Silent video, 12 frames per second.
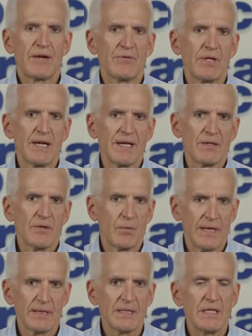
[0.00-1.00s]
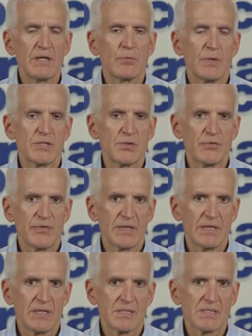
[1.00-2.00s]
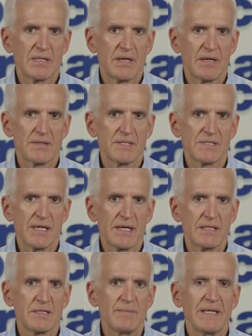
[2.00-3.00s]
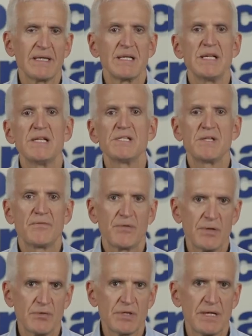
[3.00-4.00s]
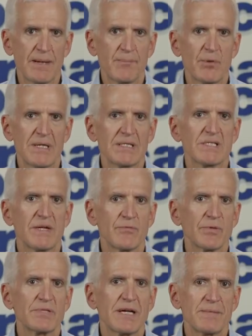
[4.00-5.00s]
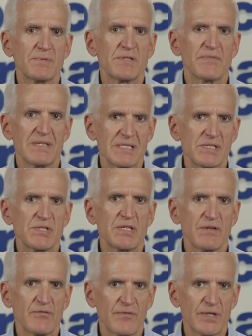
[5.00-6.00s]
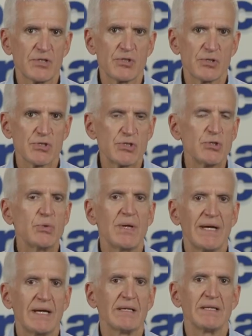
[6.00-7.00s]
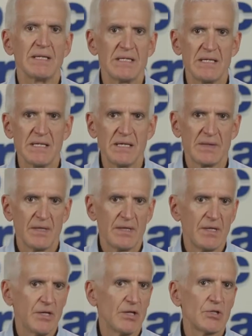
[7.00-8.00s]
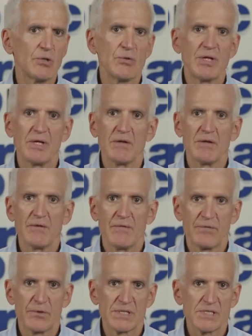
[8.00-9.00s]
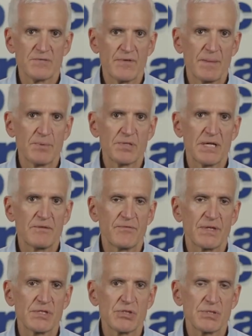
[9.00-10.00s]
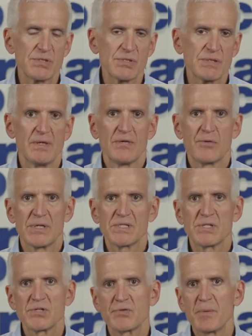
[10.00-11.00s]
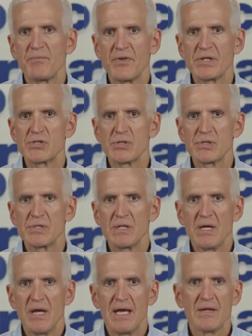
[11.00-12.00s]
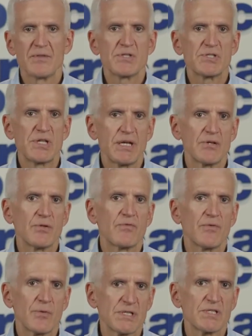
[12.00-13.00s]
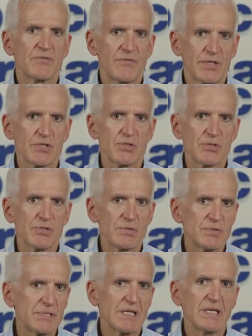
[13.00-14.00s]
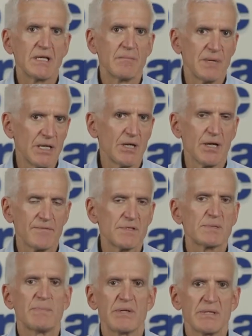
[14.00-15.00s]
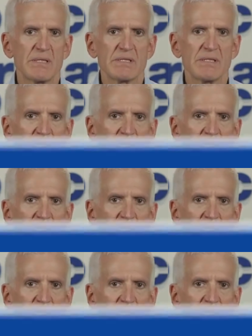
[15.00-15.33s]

Everline LED retrofit kits are designed to make it easy for you to upgrade several types of existing fixtures to LED, including fluorescent vapor tight fixtures, fluorescent strip fixtures, and the standard fluorescent fixtures you see in many office buildings